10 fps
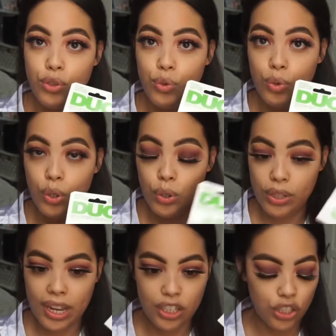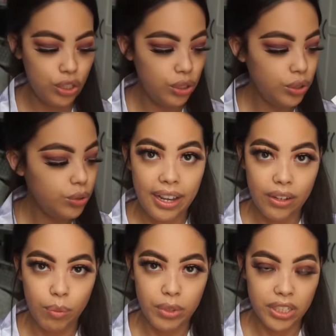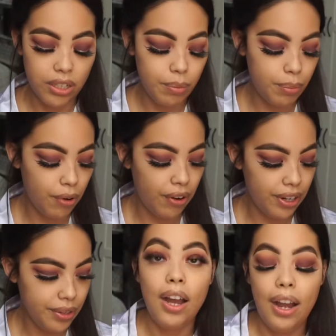dual lash glue. I opened it up already.